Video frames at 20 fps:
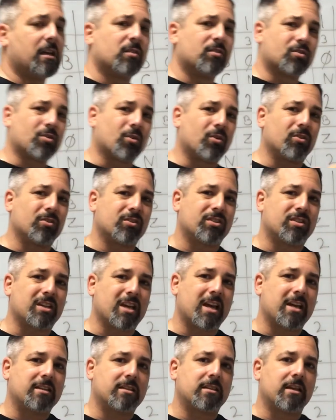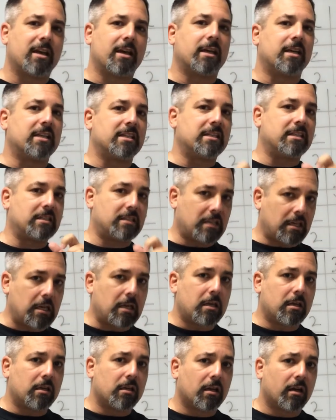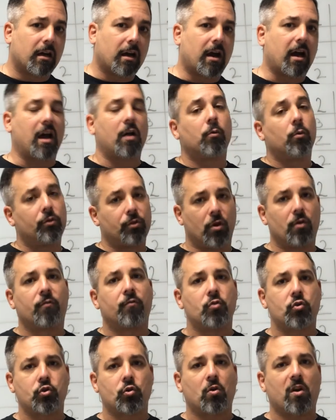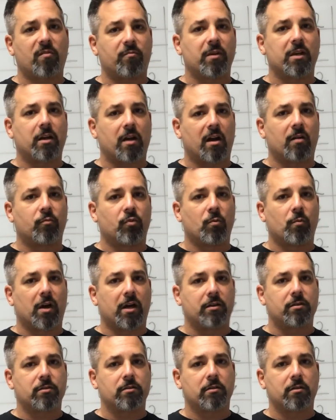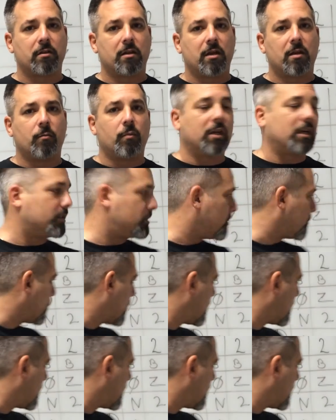he in turn says Z, I will know for sure I've been compromised, because the